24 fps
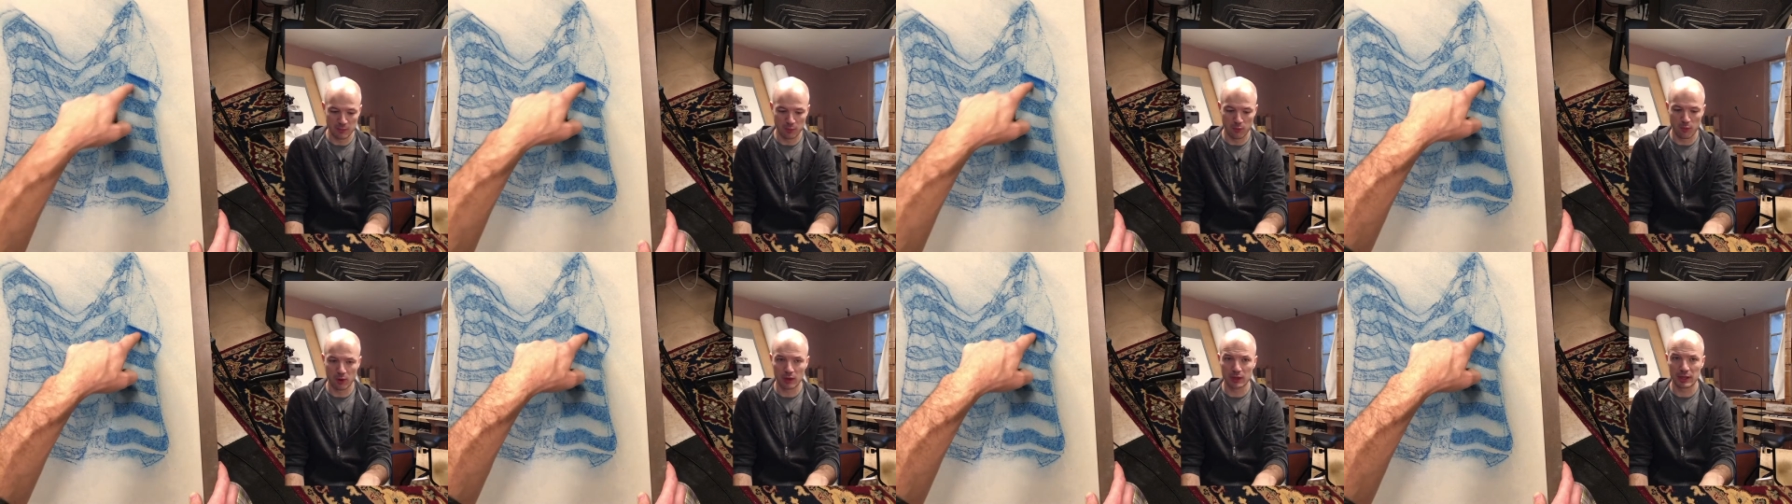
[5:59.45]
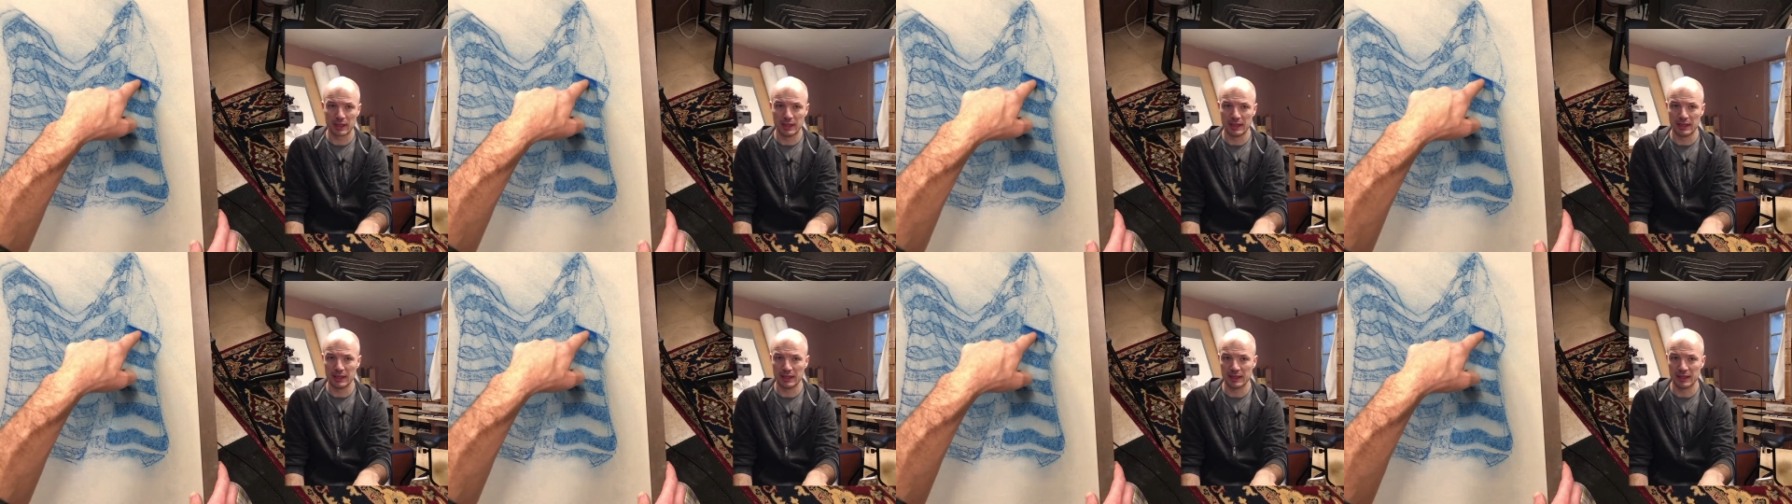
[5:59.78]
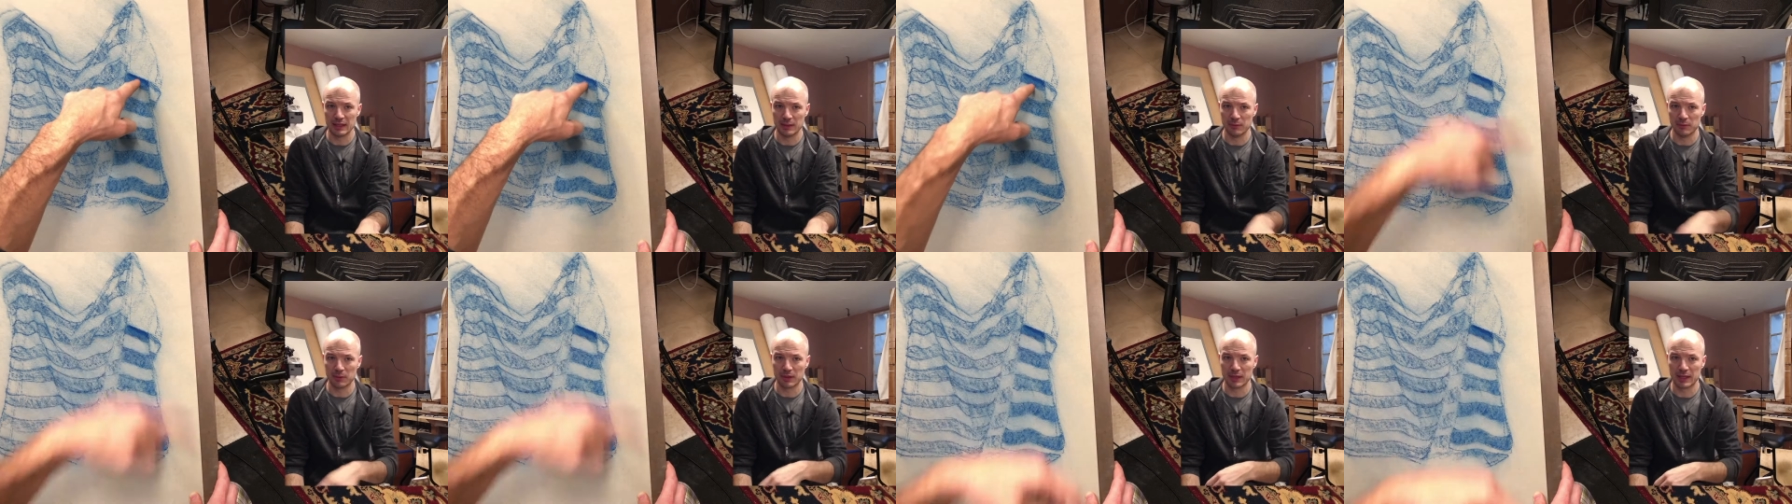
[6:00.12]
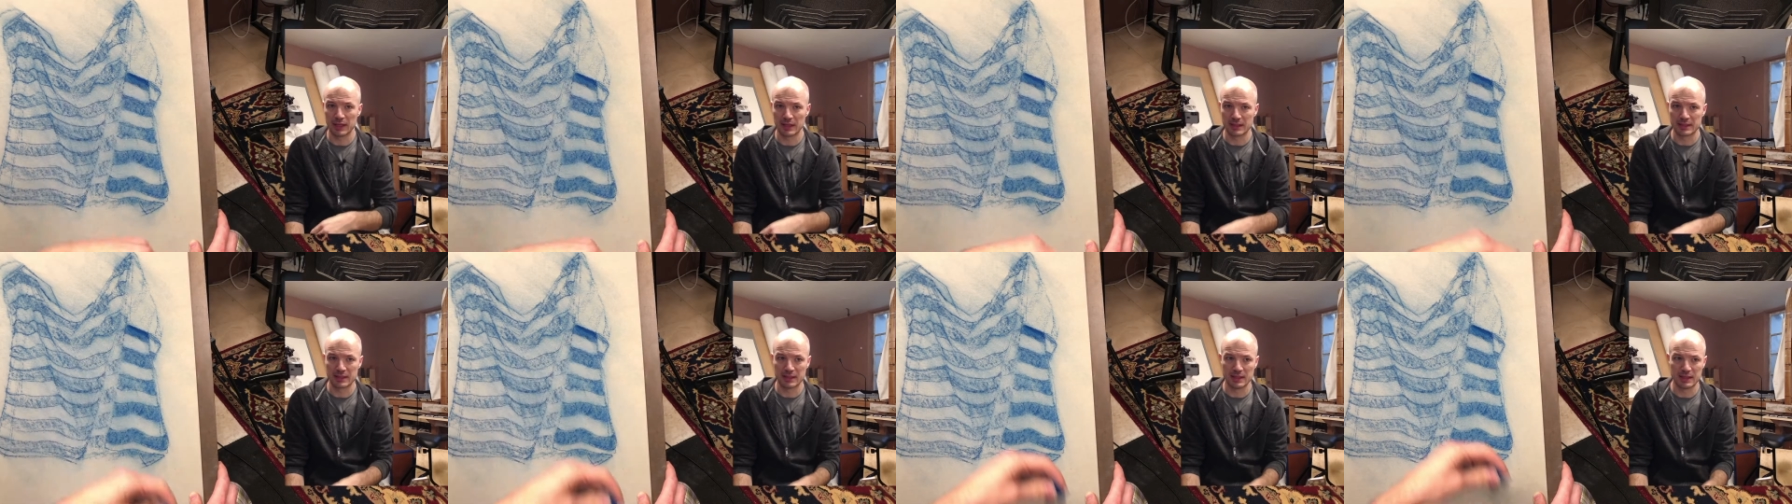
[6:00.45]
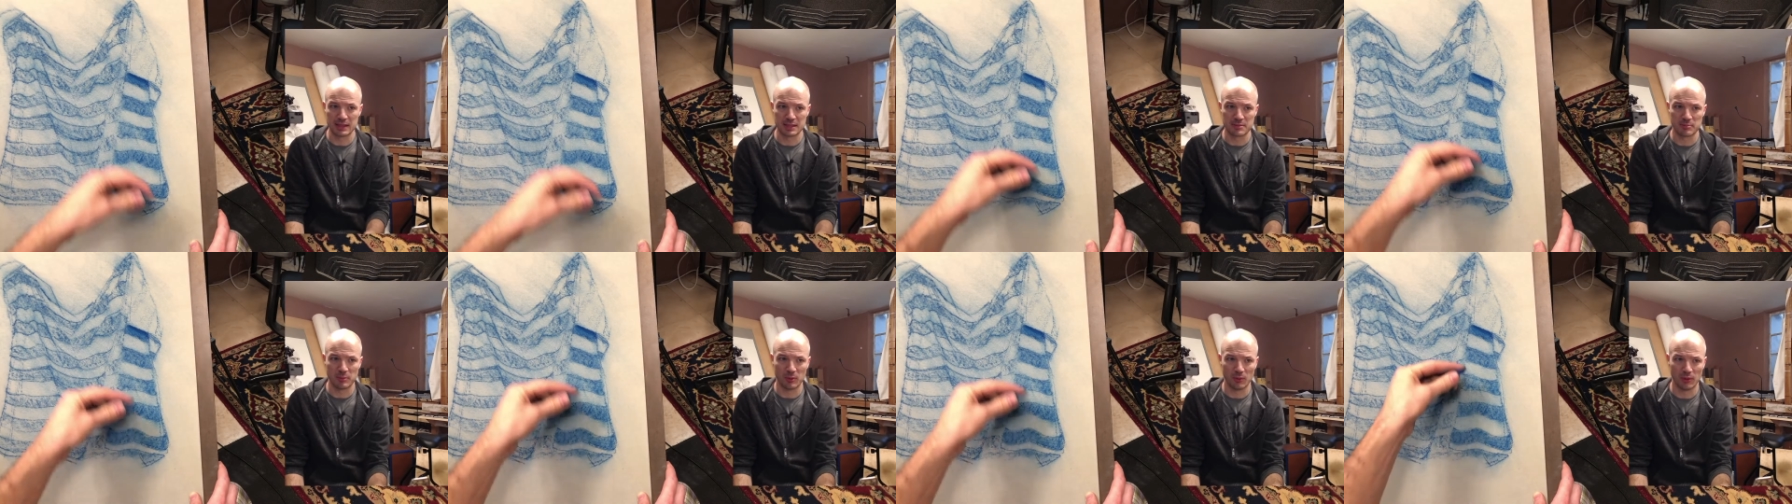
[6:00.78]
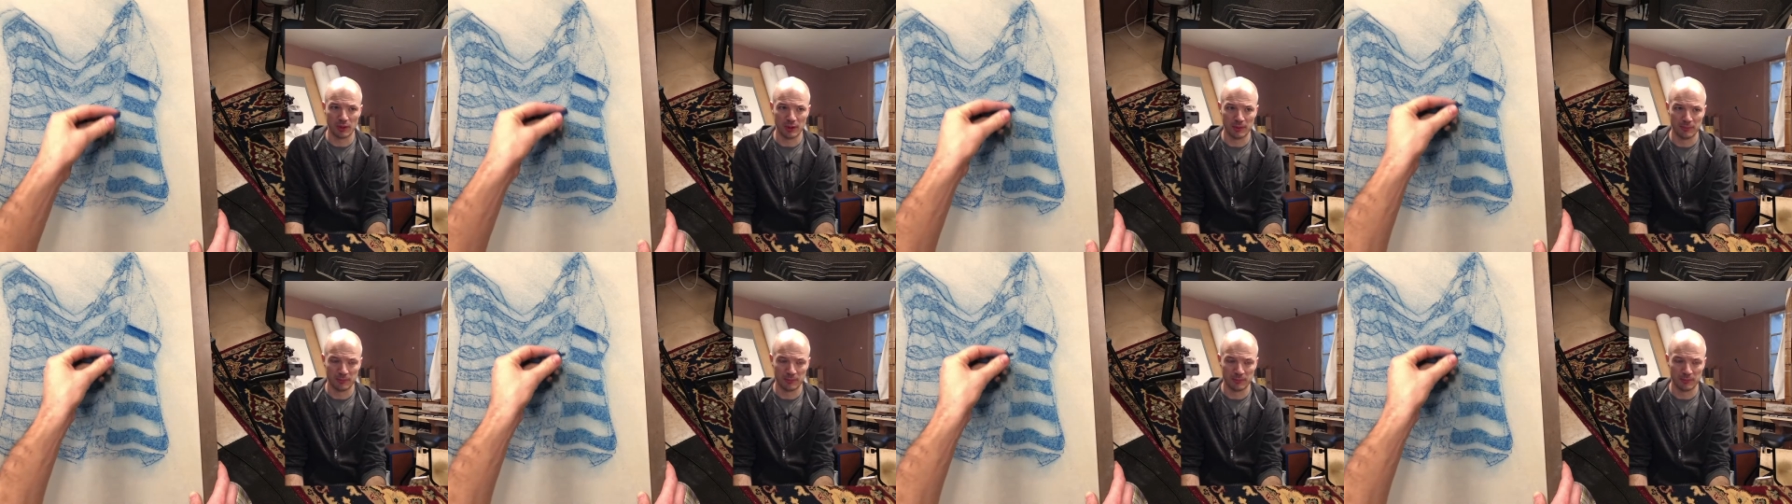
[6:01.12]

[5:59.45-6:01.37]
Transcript: working it, it will get to this point.